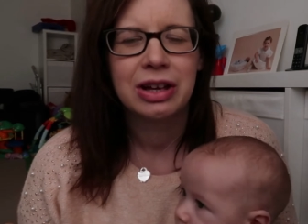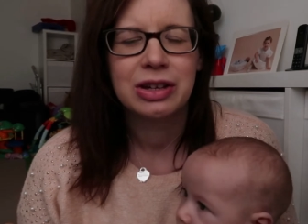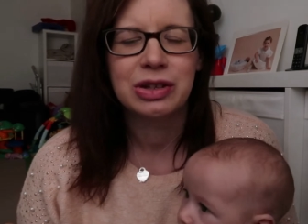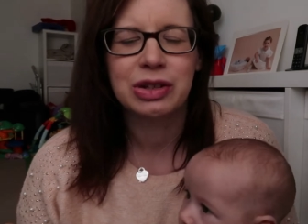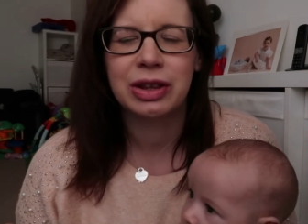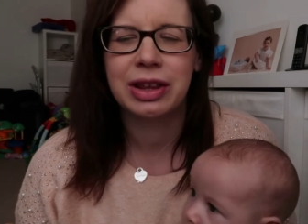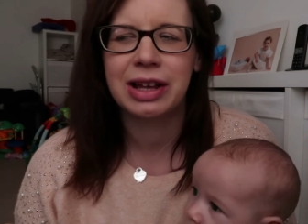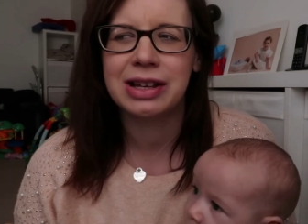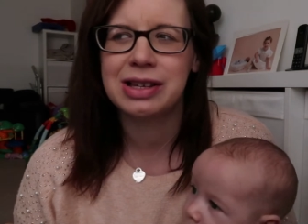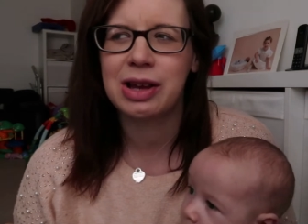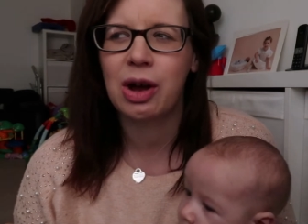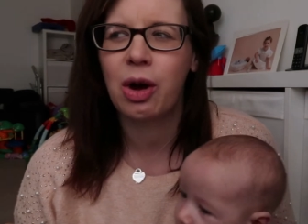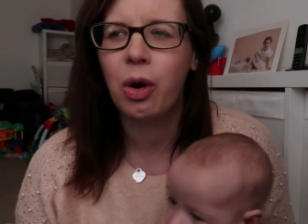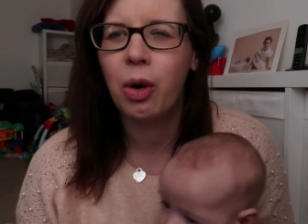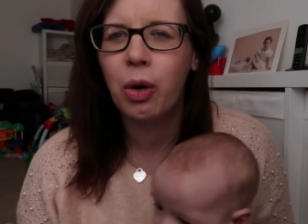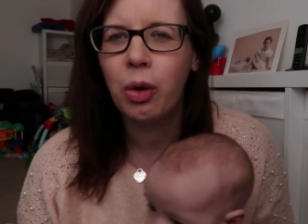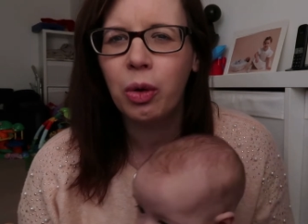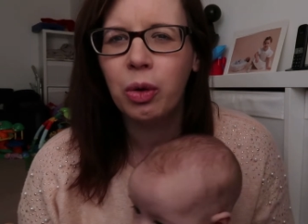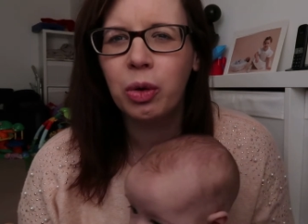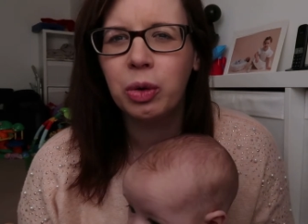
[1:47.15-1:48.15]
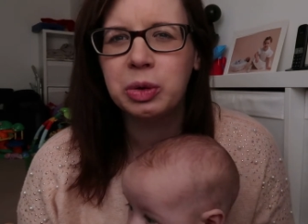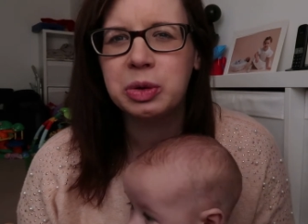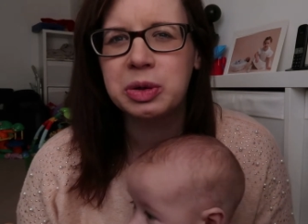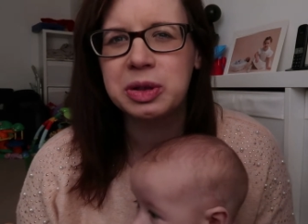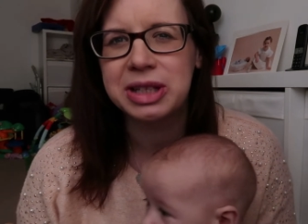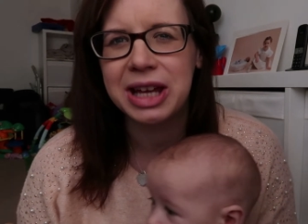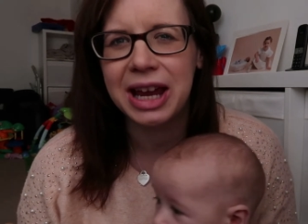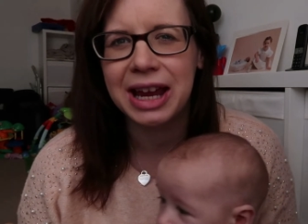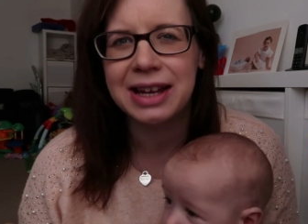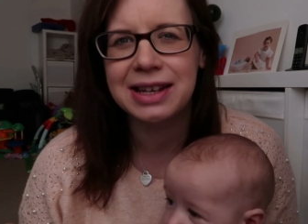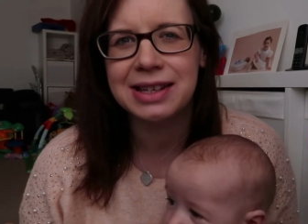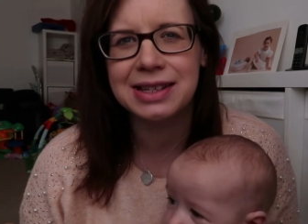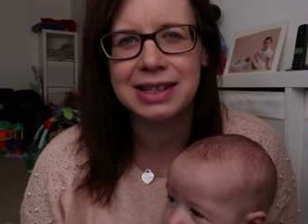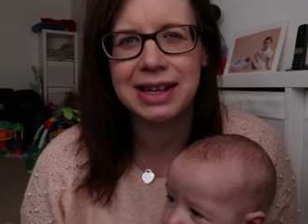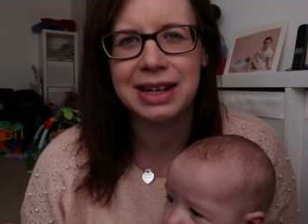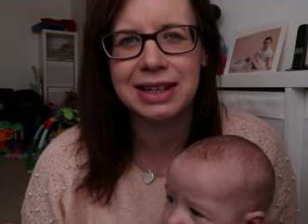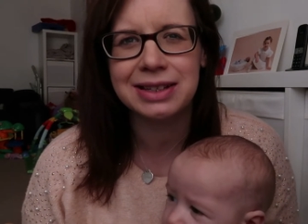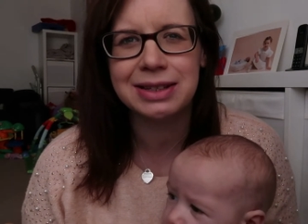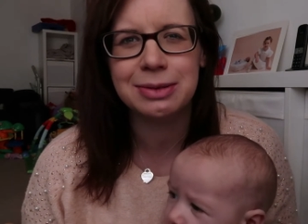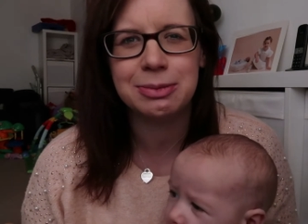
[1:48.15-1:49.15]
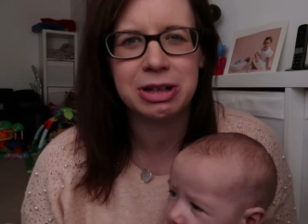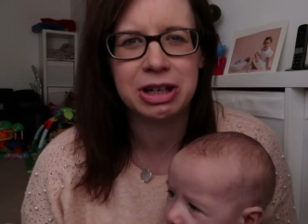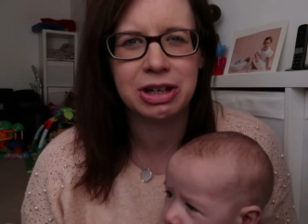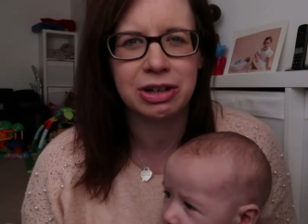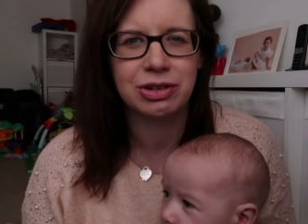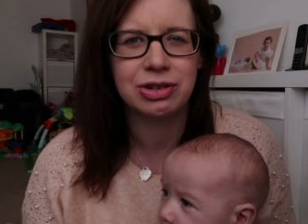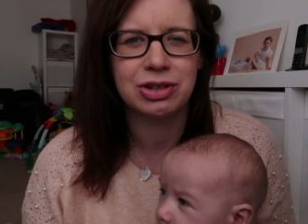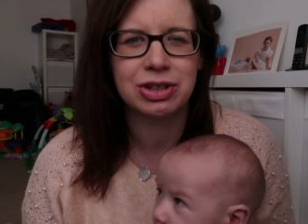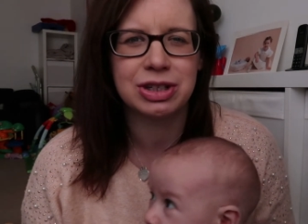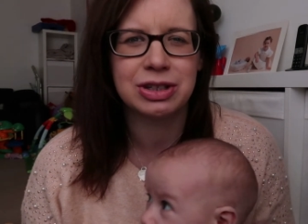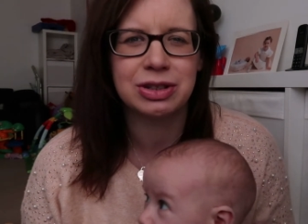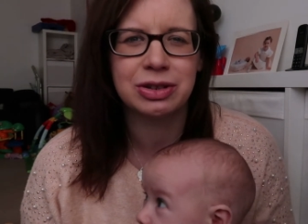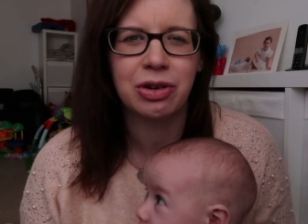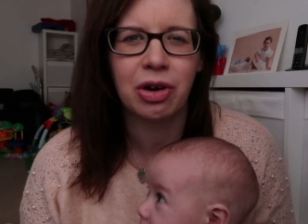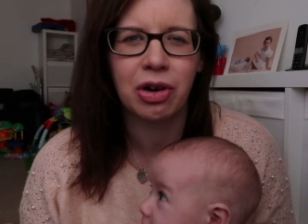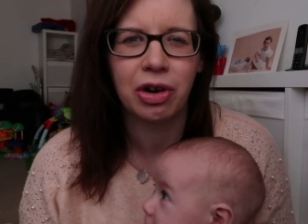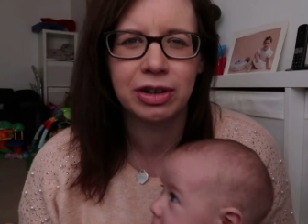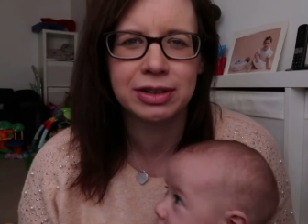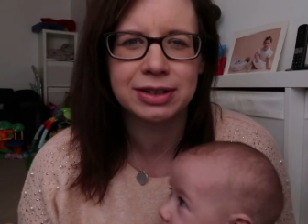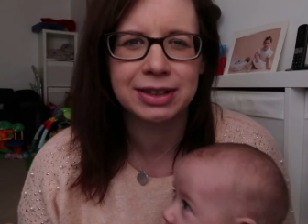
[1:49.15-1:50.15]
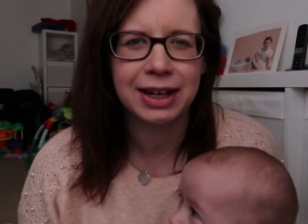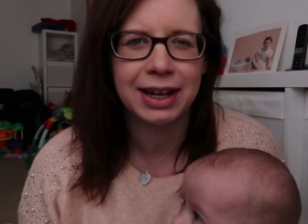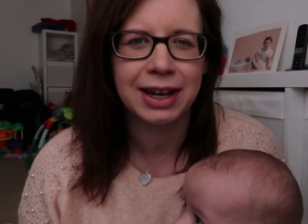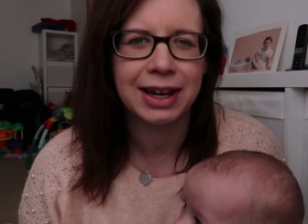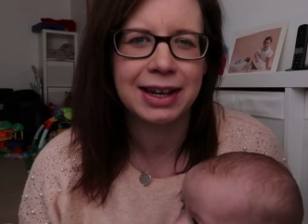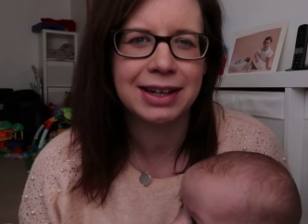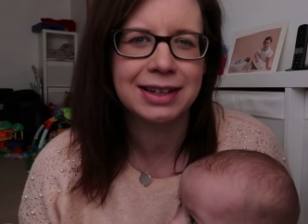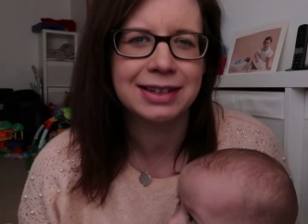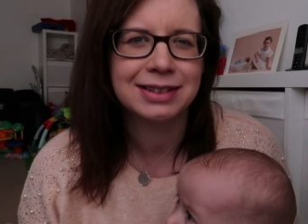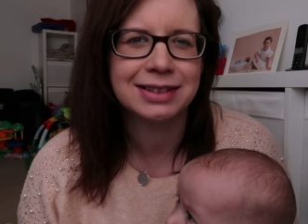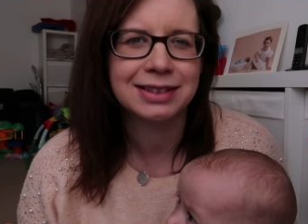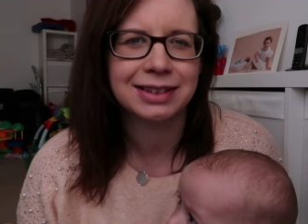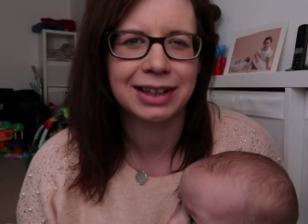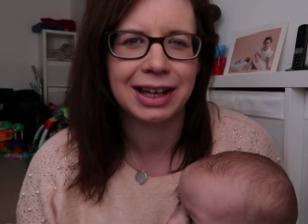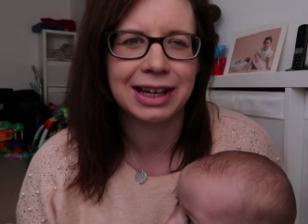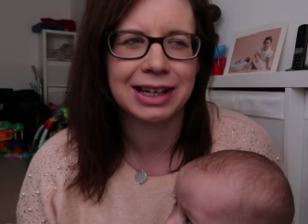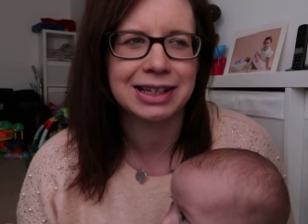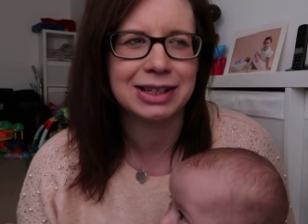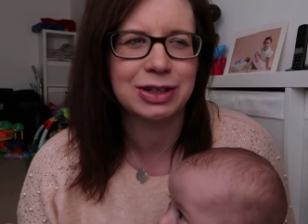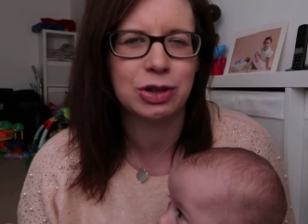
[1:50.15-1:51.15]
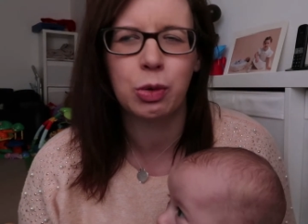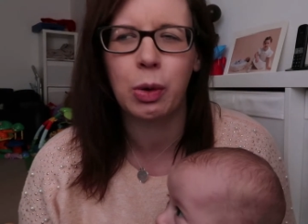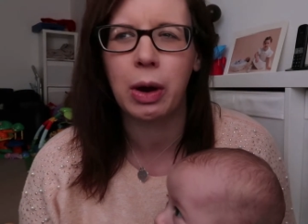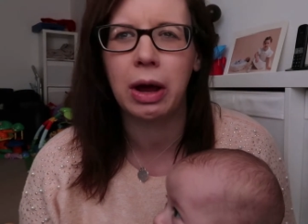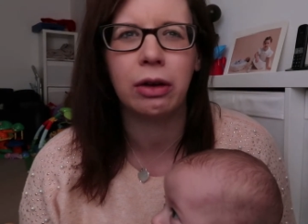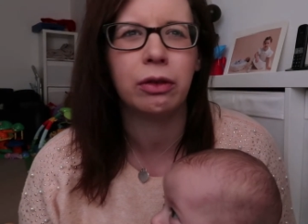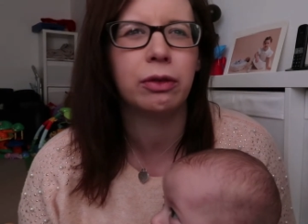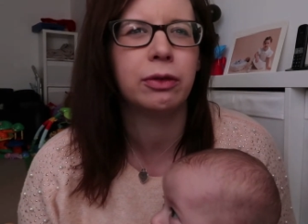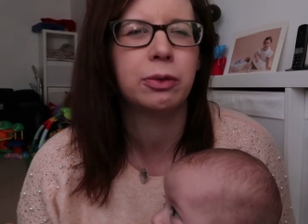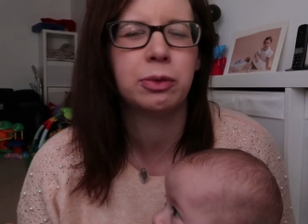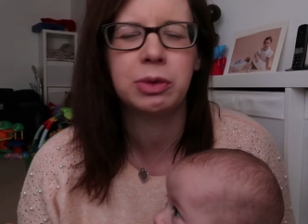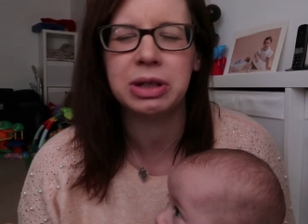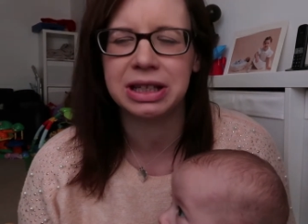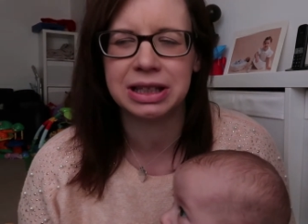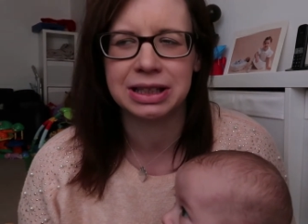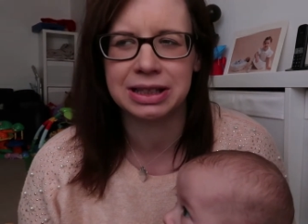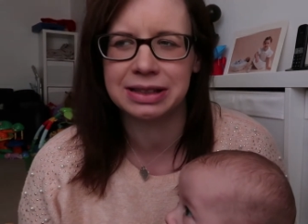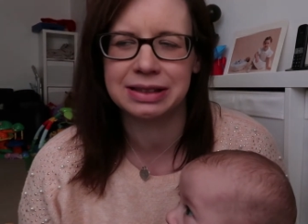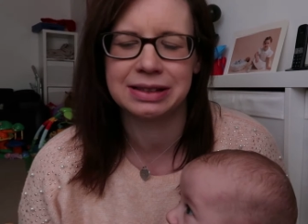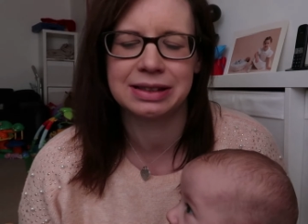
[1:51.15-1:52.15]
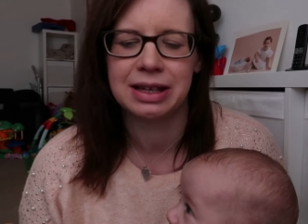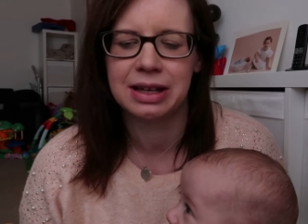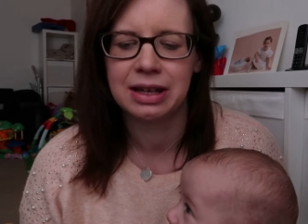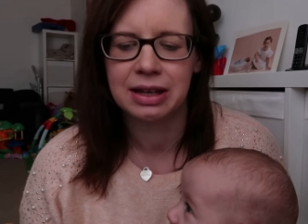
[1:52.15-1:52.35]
So that's a whole 10 centimetres he's got in like 12 weeks.